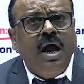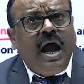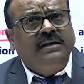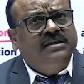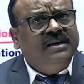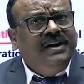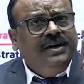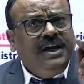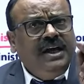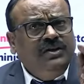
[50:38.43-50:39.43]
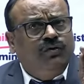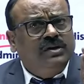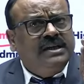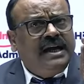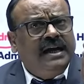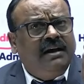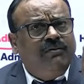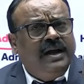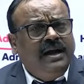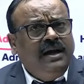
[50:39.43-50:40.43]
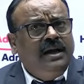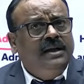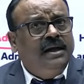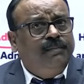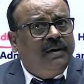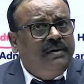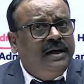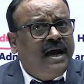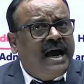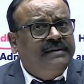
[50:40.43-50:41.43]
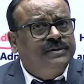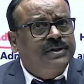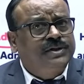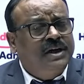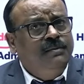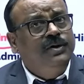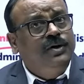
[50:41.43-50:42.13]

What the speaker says: And the 70s was the era when in the public administration,